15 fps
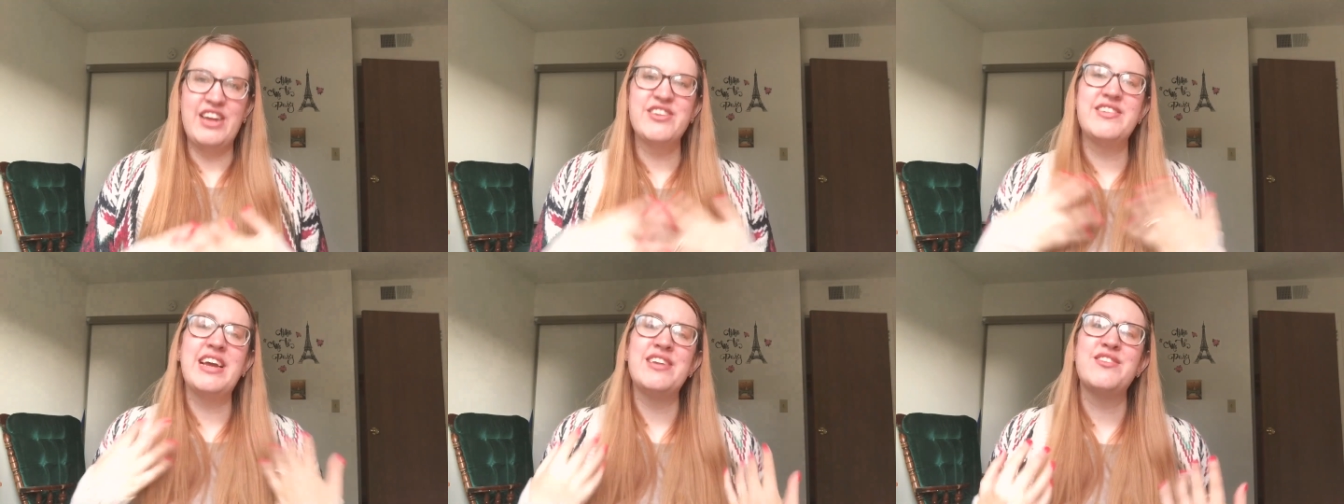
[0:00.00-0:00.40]

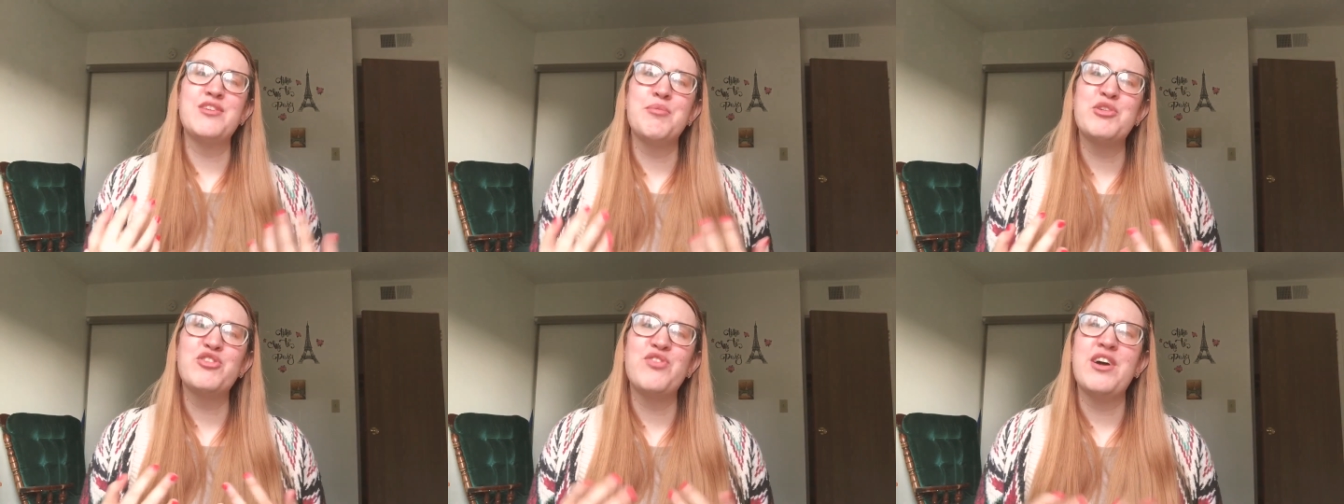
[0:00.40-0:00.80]
I just had
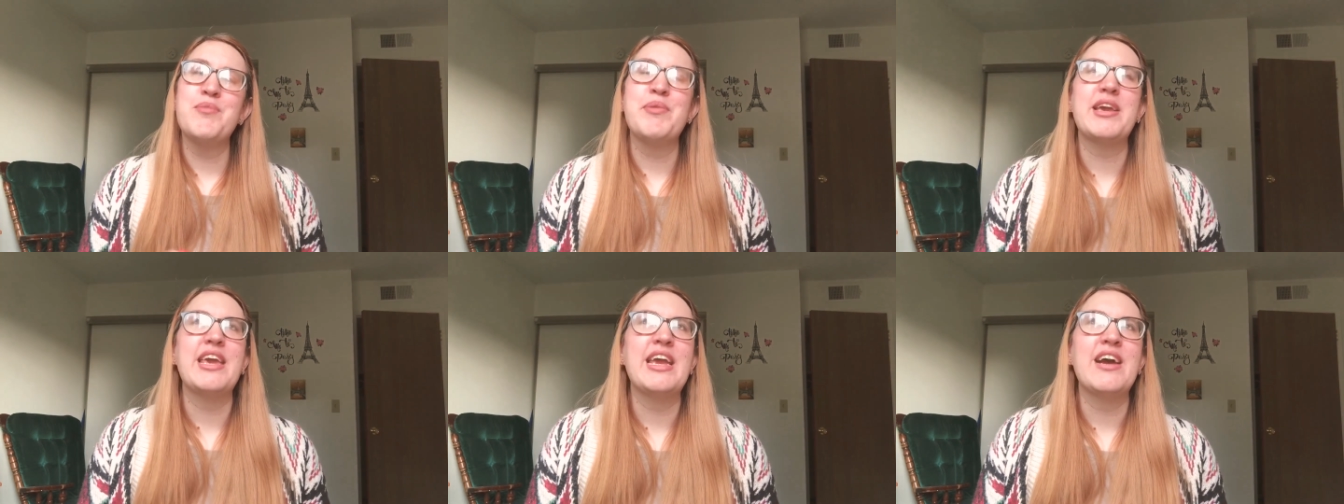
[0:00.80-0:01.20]
so much
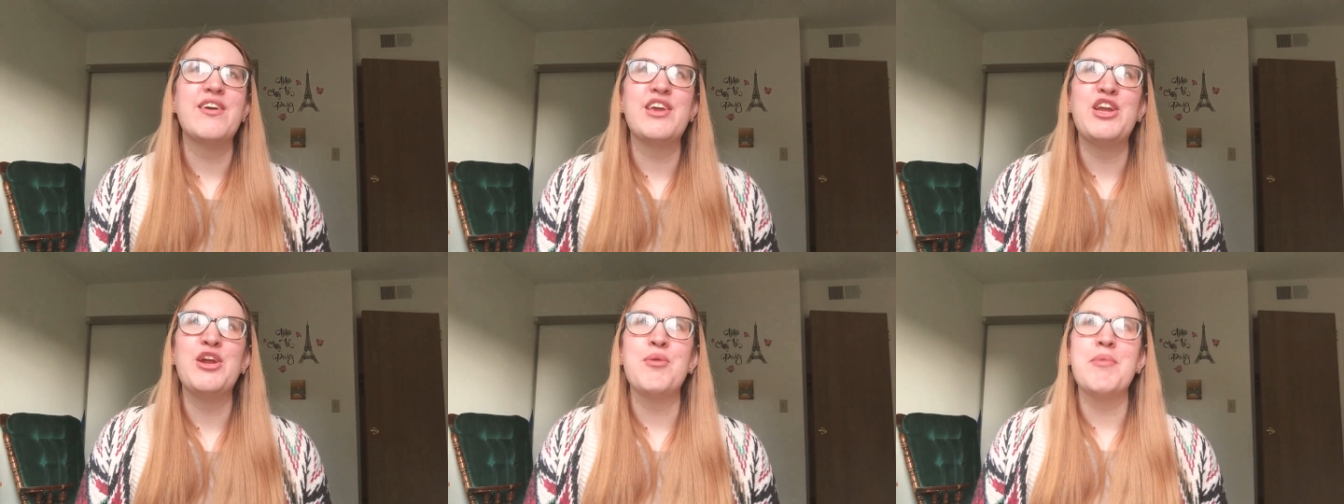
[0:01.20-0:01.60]
fun picking
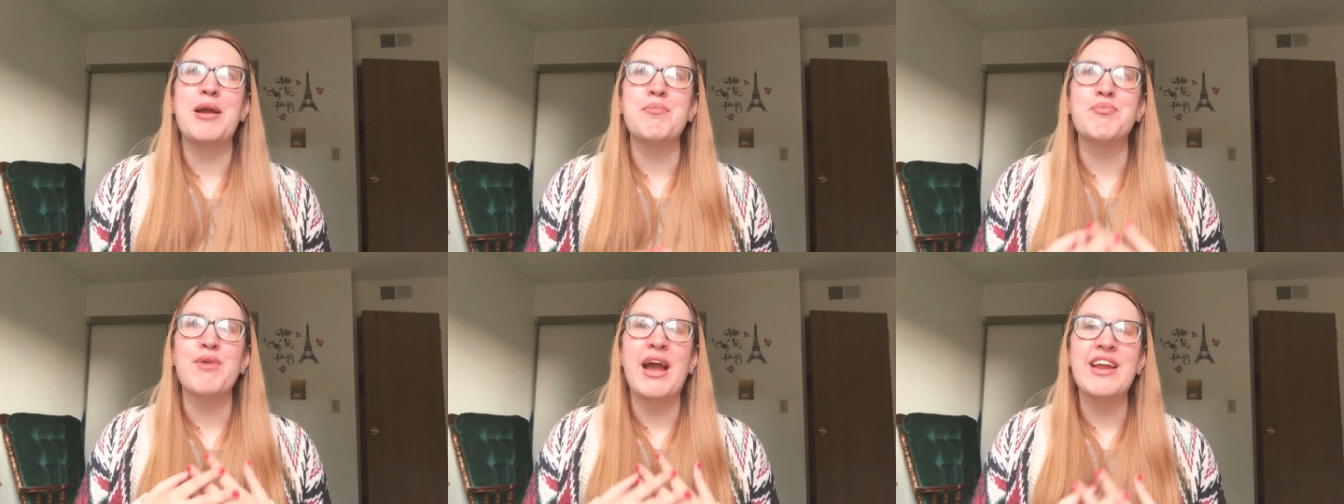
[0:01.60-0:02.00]
out,
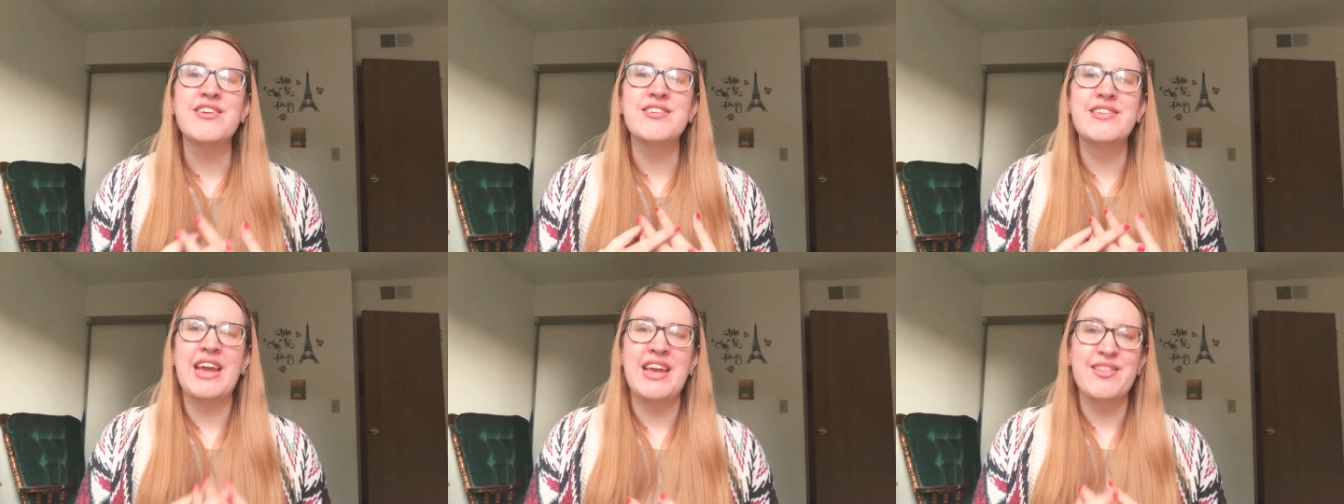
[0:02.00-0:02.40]
my
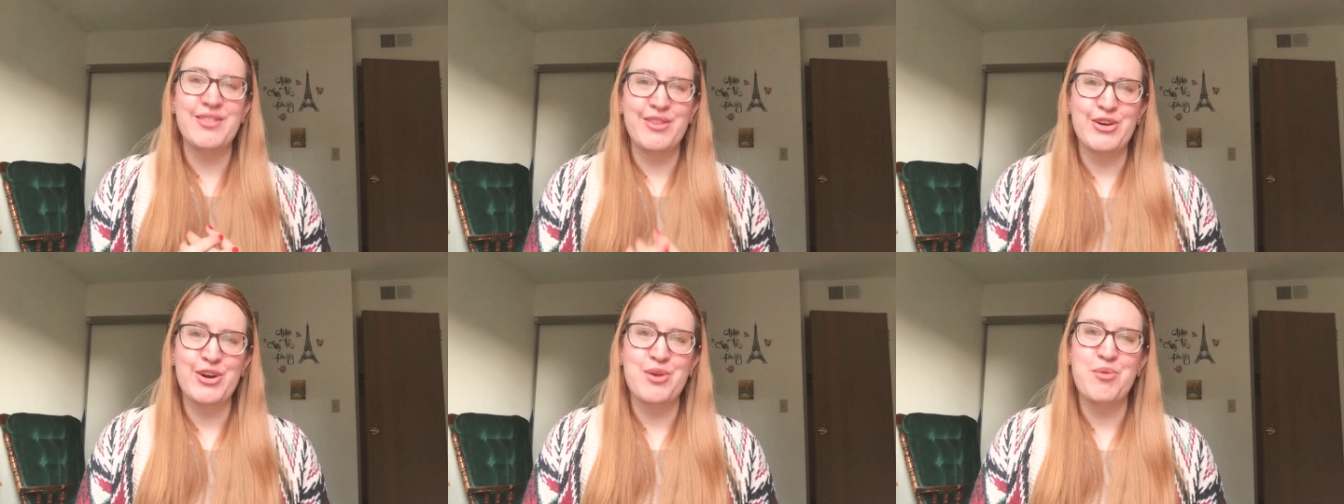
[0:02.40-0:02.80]
bridal day
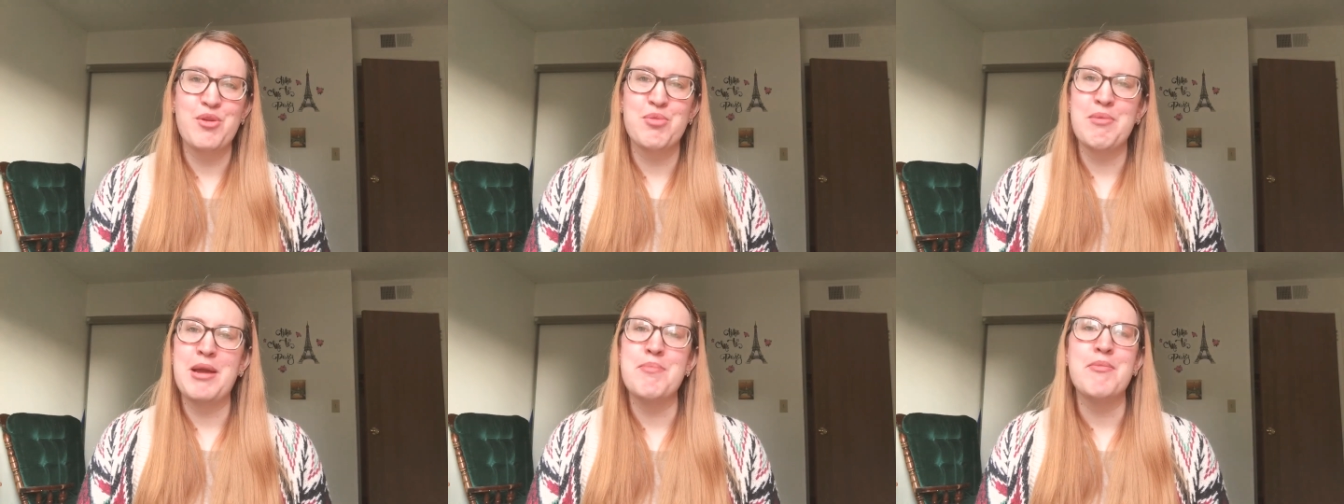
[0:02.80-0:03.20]
look
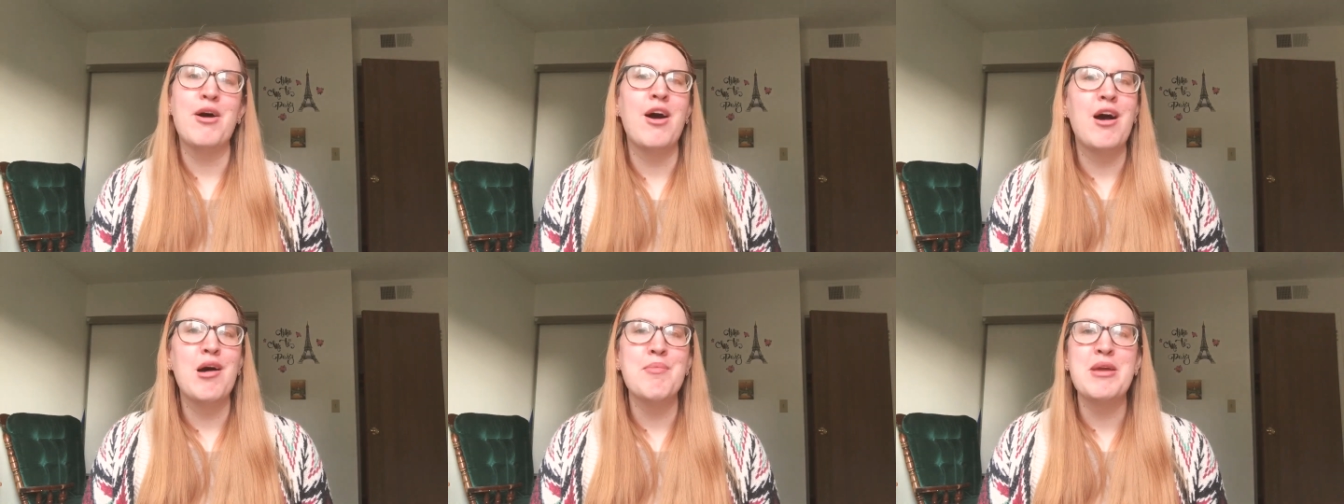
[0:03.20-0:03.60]
with my
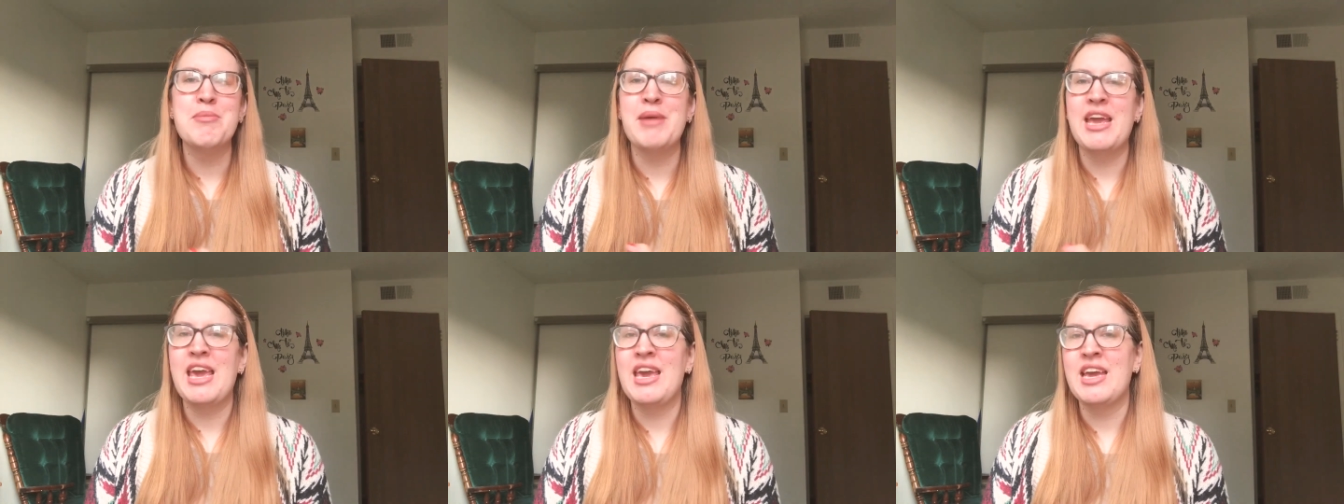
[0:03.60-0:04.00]
mom
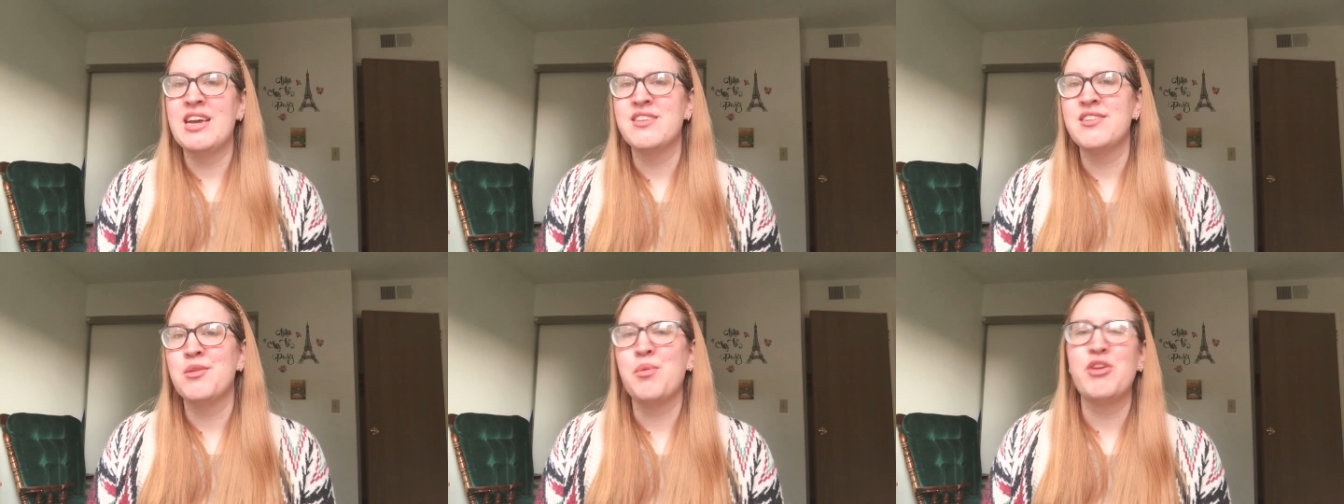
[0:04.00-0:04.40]
and my
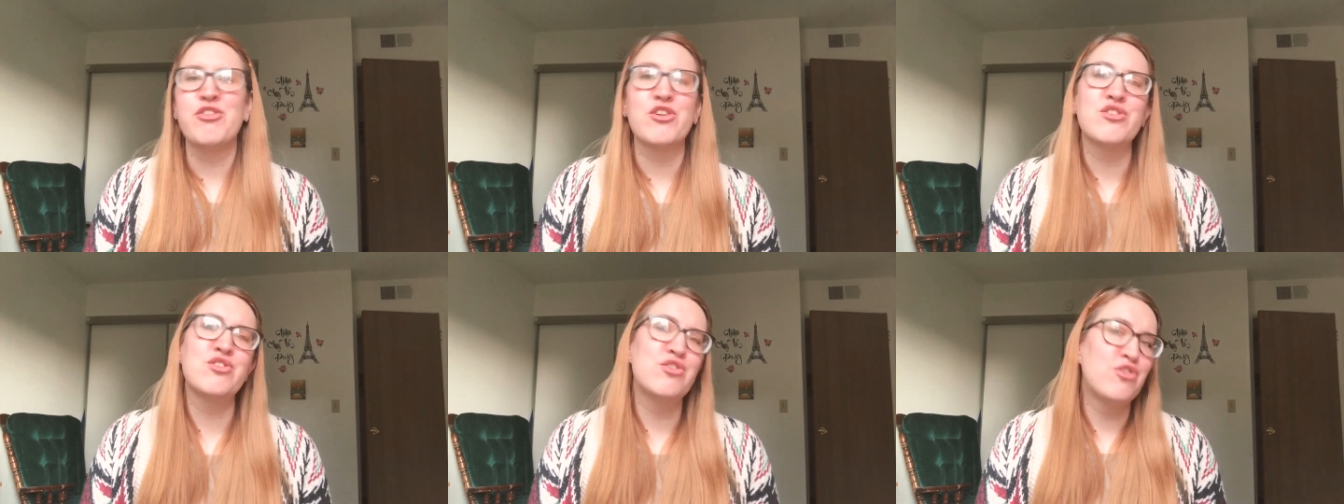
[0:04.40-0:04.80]
aunt, and we
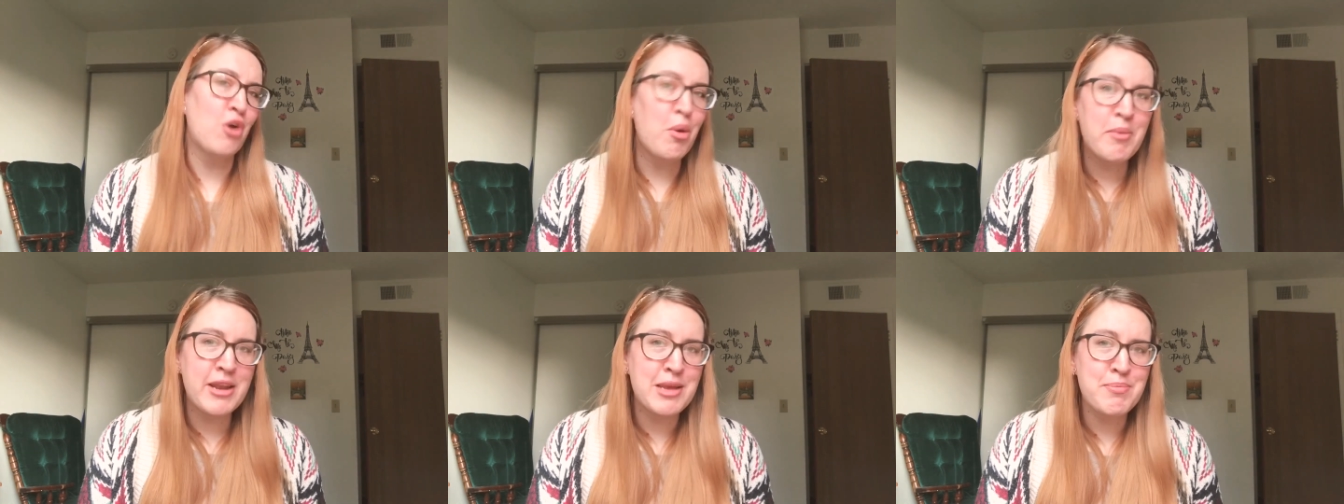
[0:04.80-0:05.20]
took
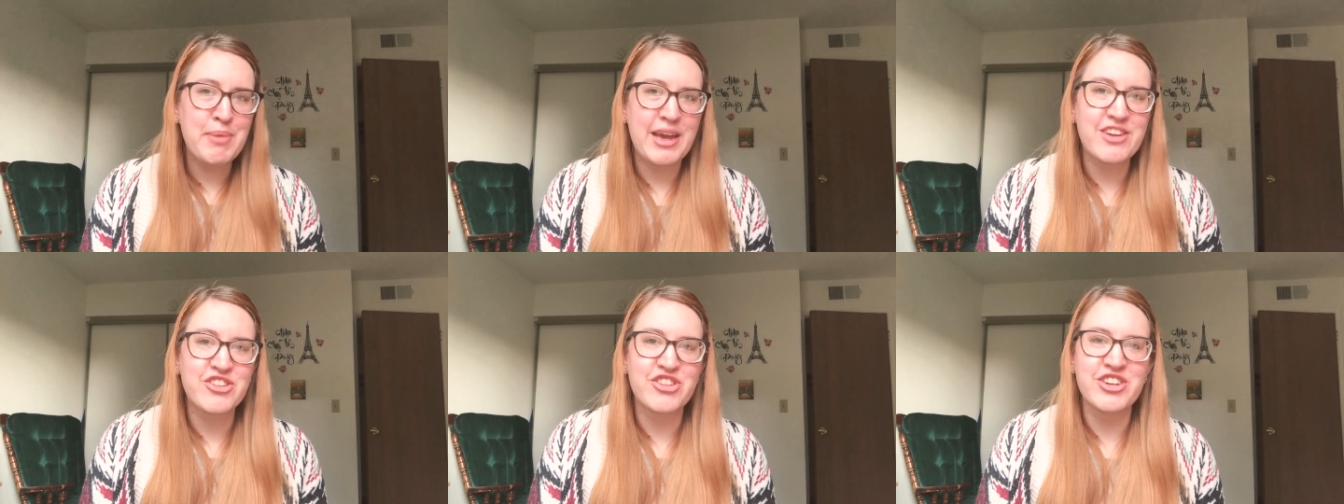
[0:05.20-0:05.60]
so many
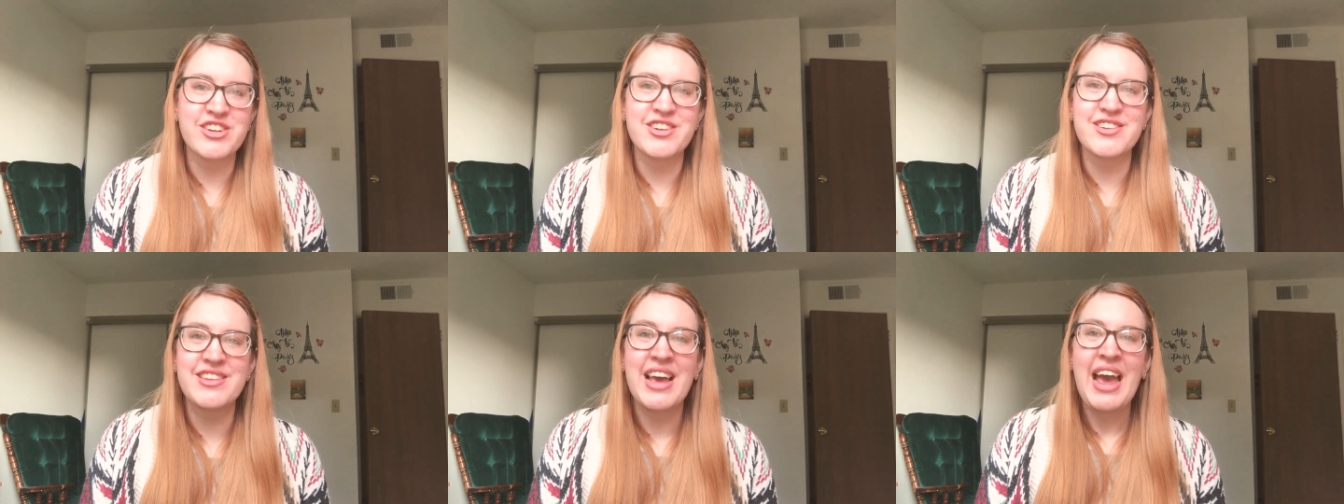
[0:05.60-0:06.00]

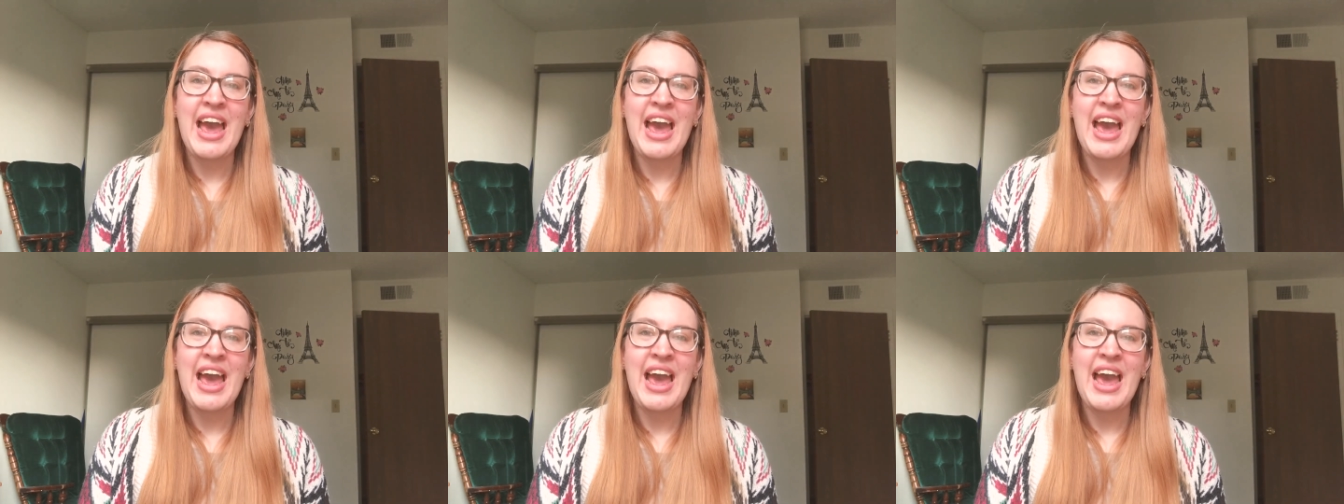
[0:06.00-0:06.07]
pictures,